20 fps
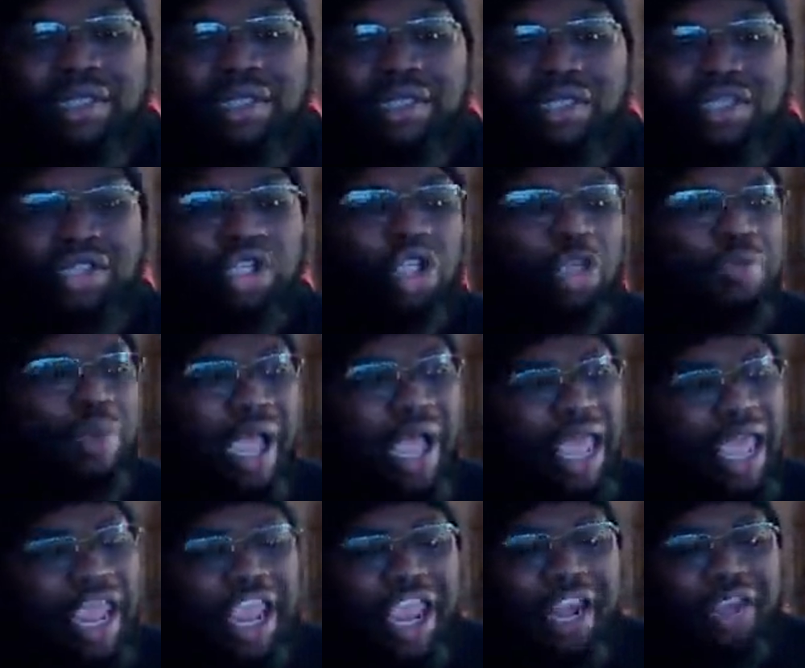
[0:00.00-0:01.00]

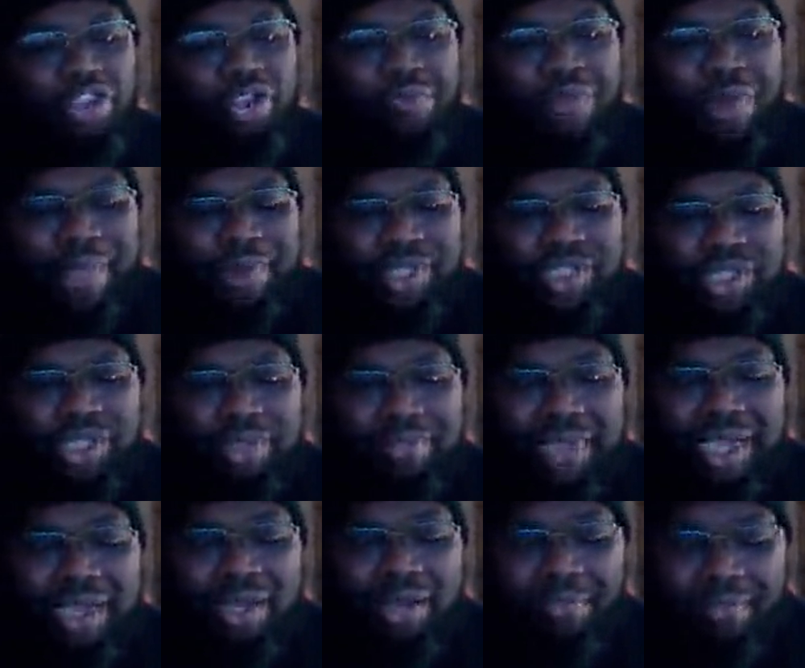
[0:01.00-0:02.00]
You probably took him
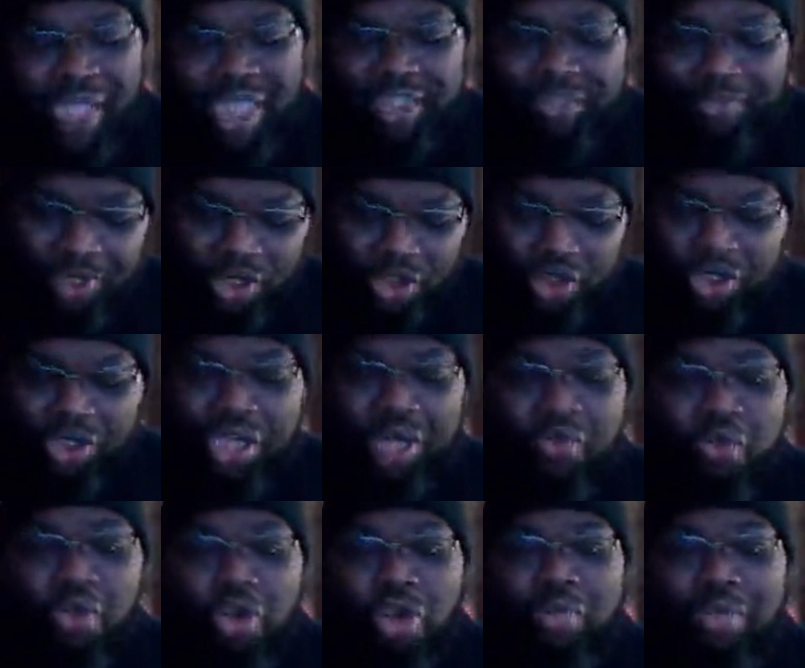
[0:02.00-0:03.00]
out of the match because you
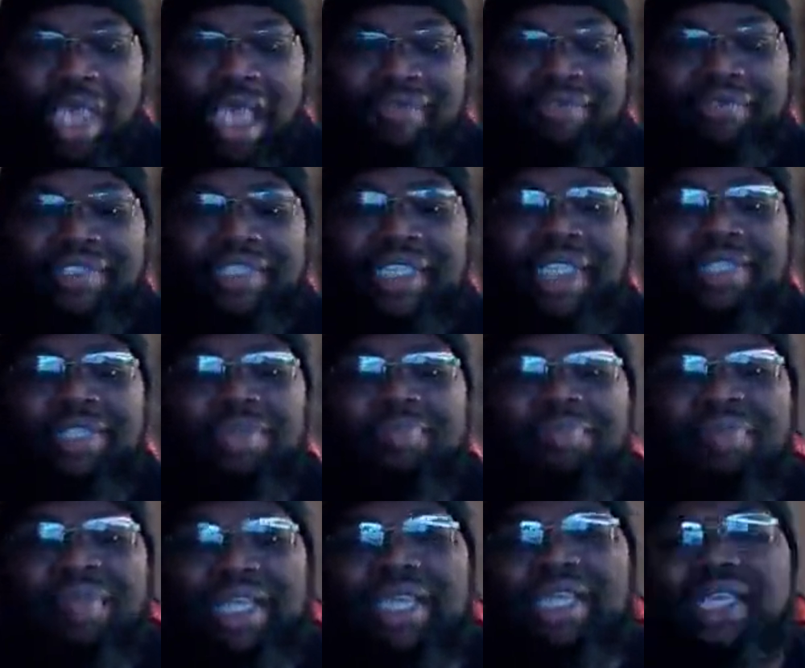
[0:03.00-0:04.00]
didn't want him to have to take the
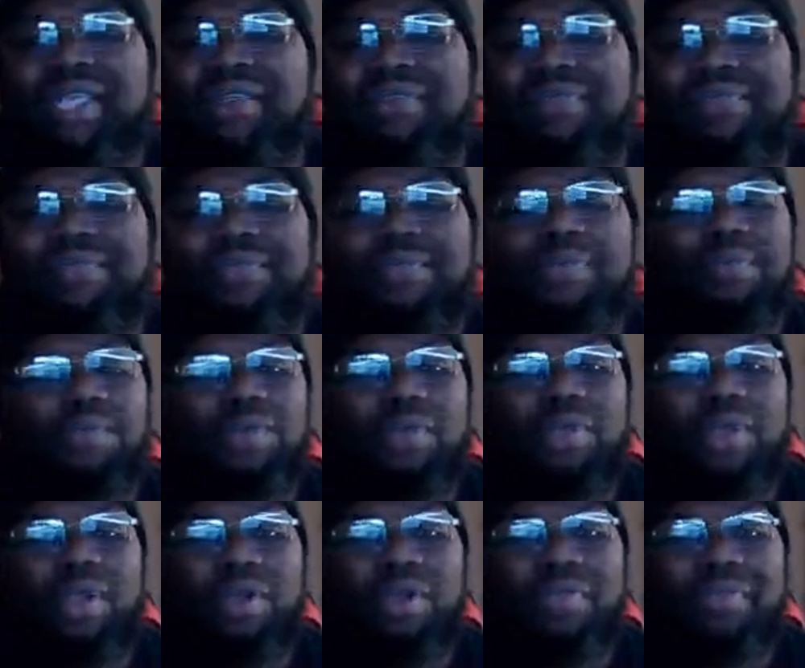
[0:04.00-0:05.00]
pin. You
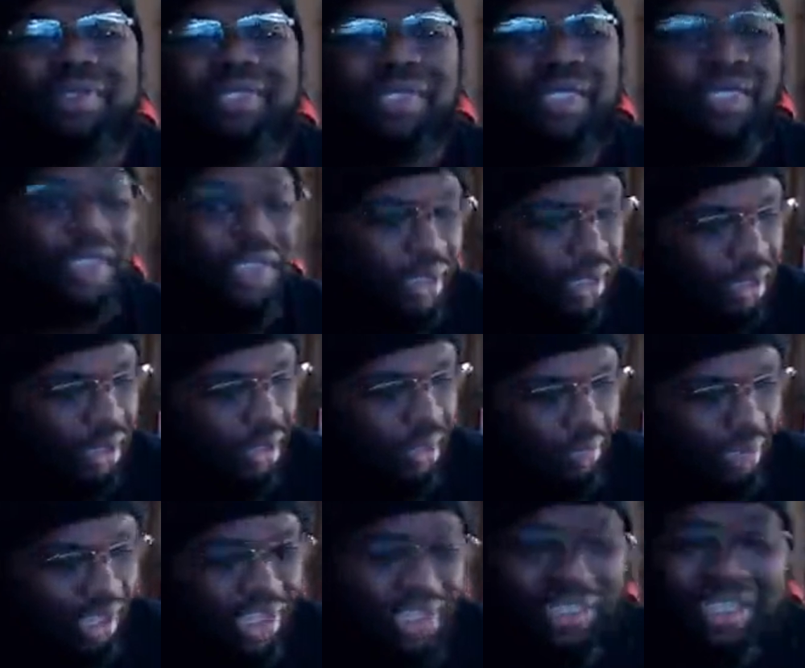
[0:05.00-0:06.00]
know what I'm saying?
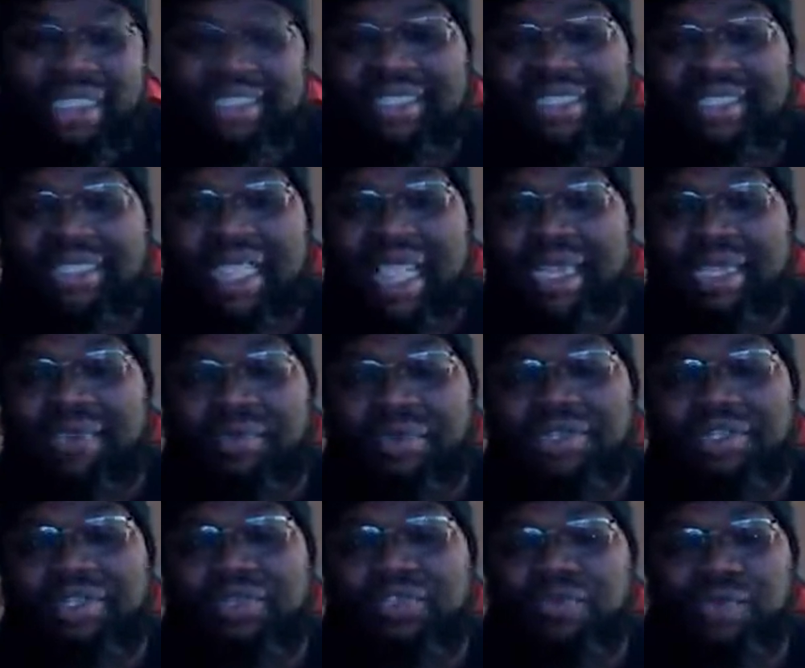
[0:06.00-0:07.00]
Because that's exactly what
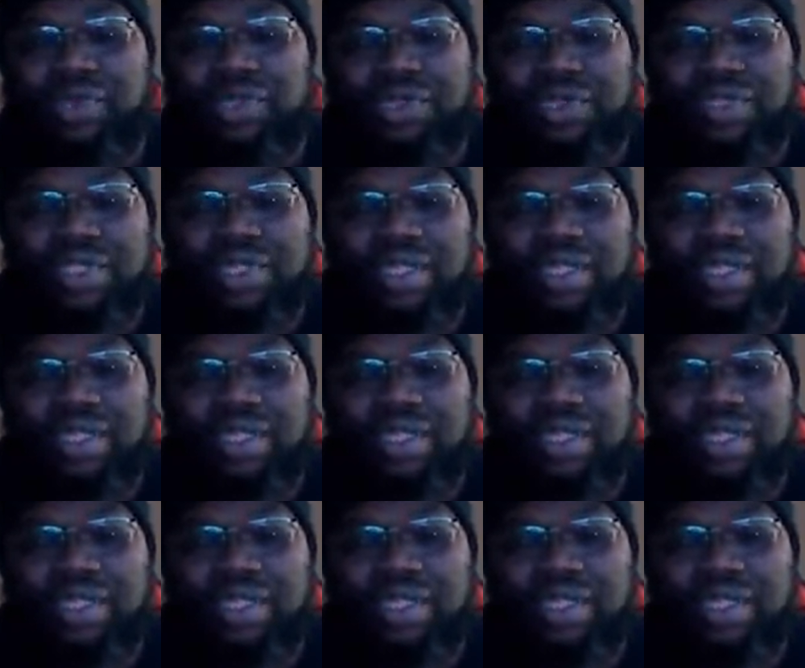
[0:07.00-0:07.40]
this was.